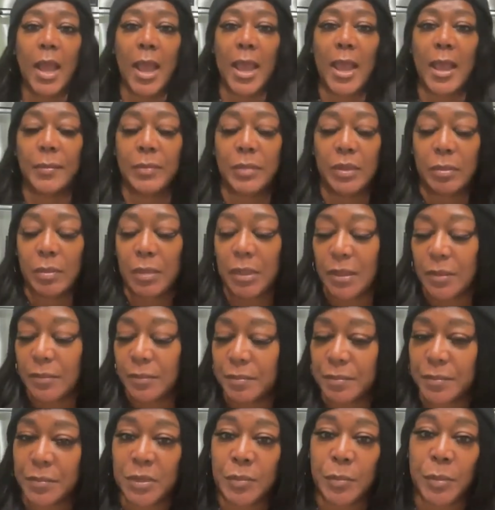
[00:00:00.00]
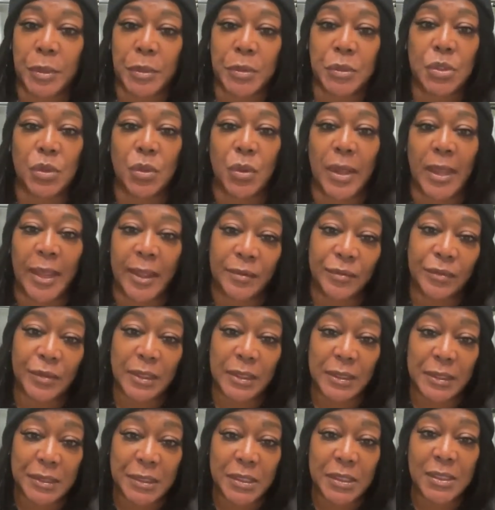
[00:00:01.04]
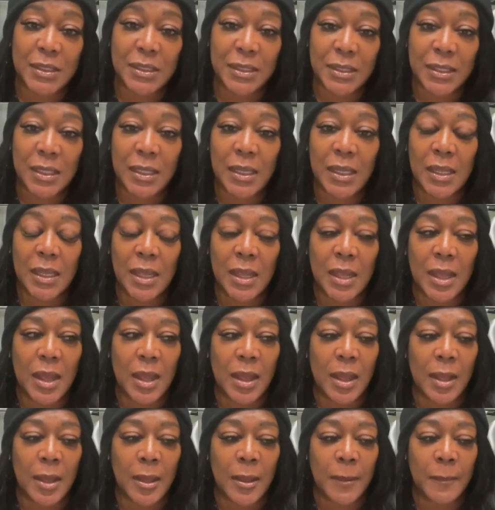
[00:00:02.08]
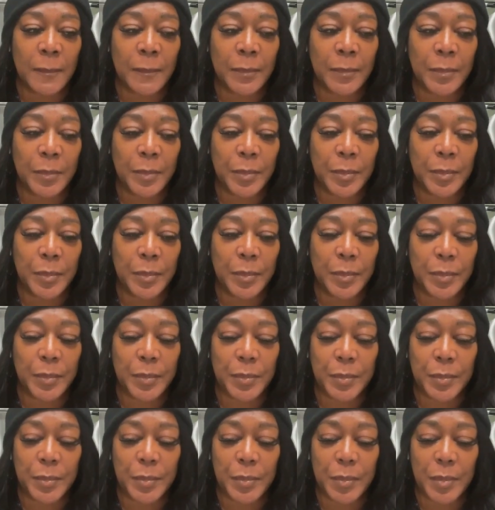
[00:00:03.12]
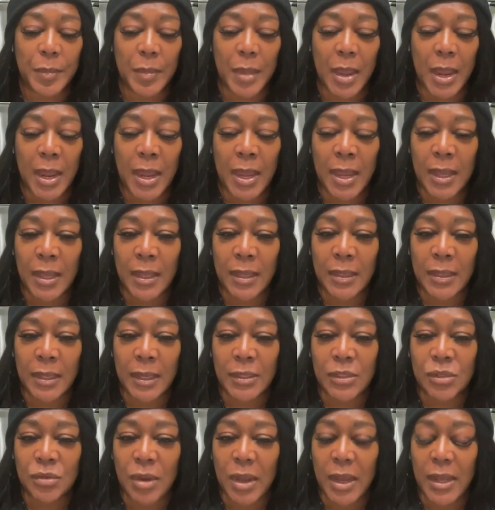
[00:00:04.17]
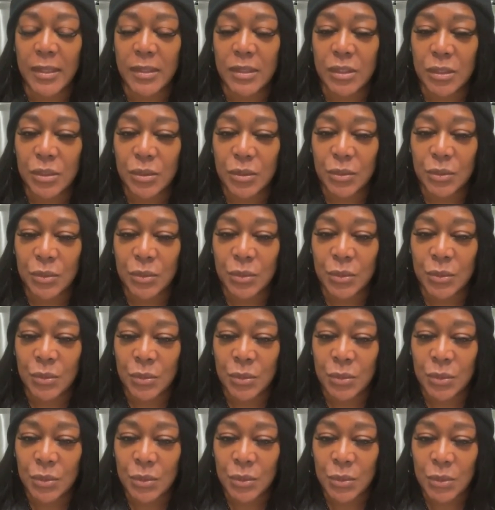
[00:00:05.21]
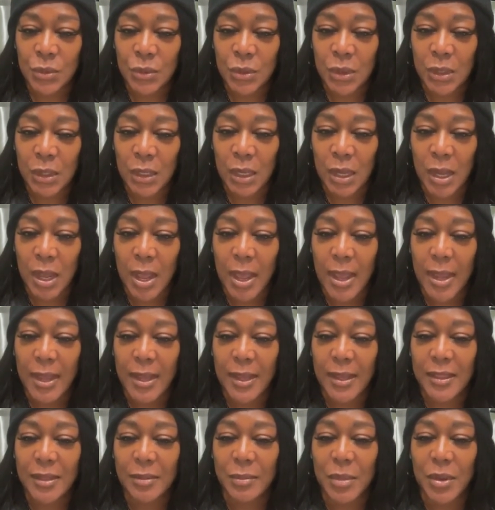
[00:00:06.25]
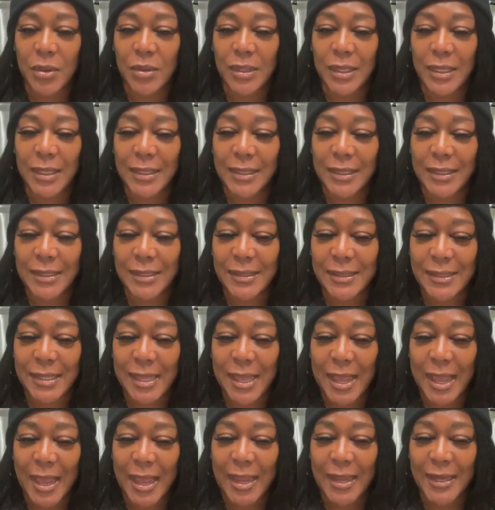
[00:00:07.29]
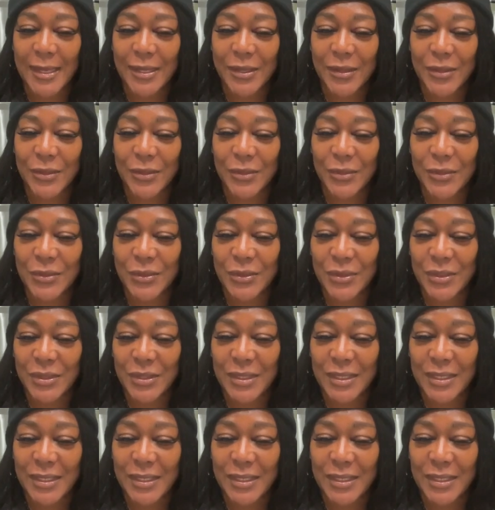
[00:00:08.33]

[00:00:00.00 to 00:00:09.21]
happen to be spiritual and religious. And I try to, hey, the Monique Lisa, hey you,